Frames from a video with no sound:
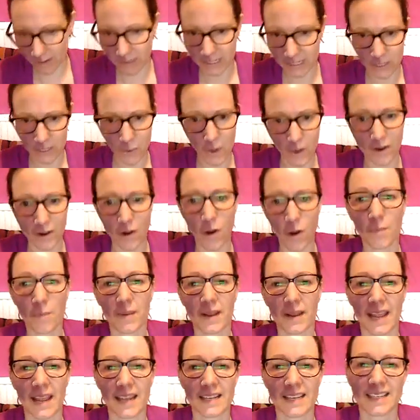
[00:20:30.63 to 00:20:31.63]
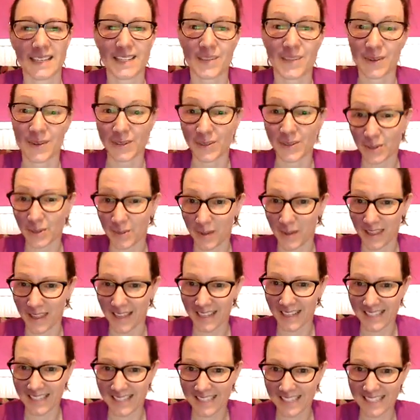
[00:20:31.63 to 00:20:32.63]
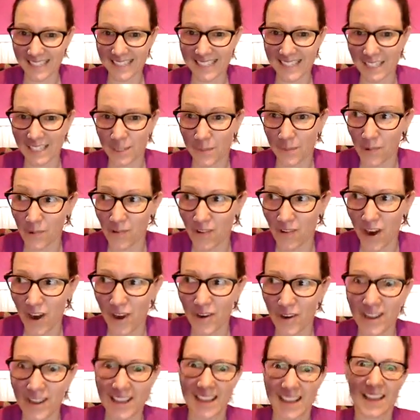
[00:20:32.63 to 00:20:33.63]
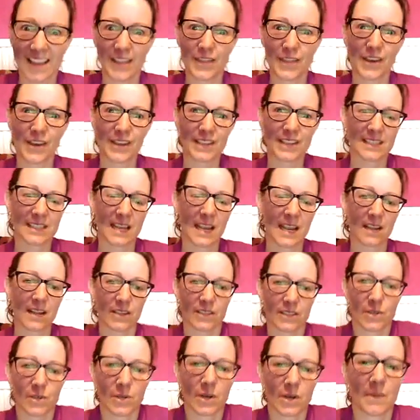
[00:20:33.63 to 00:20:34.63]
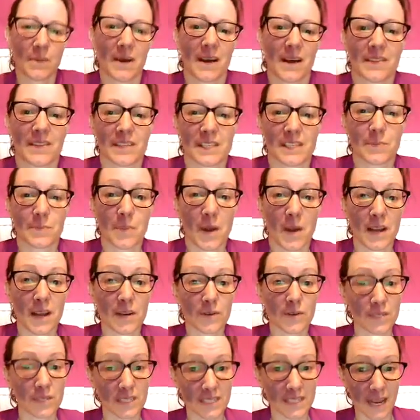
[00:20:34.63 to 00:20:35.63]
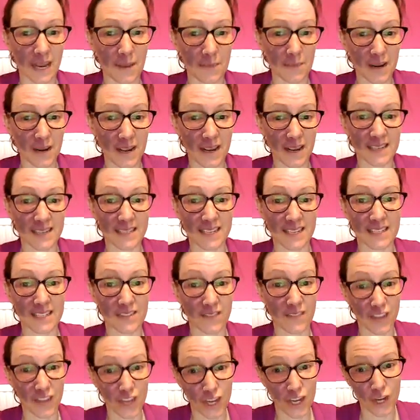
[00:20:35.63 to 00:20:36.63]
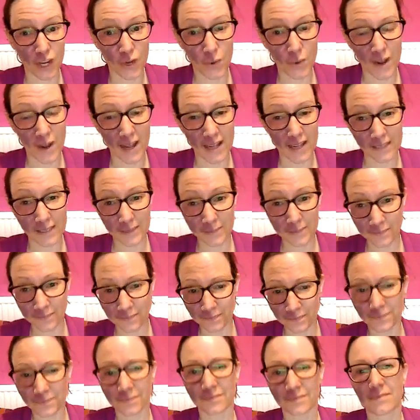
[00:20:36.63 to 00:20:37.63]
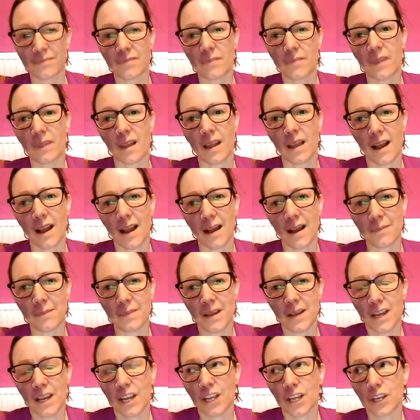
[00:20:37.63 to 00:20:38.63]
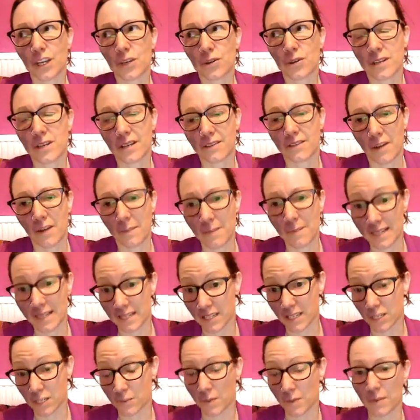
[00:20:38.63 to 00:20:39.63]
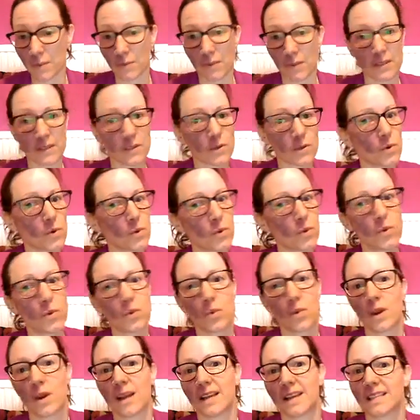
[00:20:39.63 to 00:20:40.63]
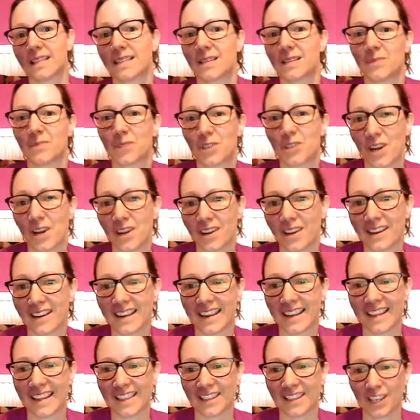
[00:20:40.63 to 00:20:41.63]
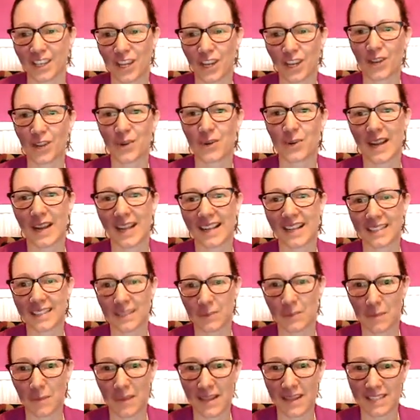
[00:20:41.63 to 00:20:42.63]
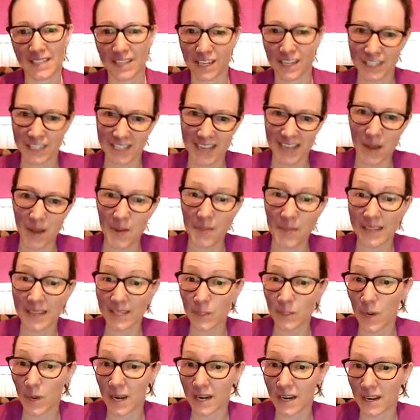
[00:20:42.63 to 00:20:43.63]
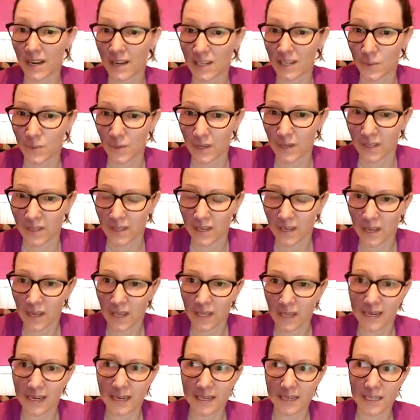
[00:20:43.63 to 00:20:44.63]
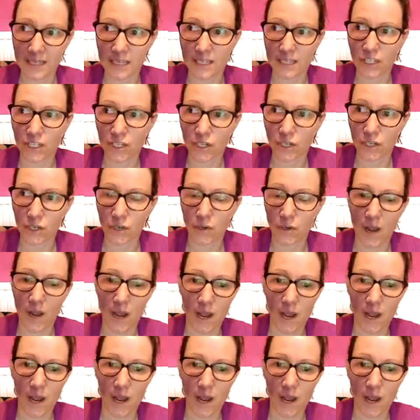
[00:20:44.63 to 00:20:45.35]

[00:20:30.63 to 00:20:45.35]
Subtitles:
it. It's quite complicated, so I'll talk about that tomorrow. Thursday, I'll talk about the spinal stabilizers, the QL. Usually if I massage people, there's always some junk in the QL to be massaged out, and that's quite a nice one, easy to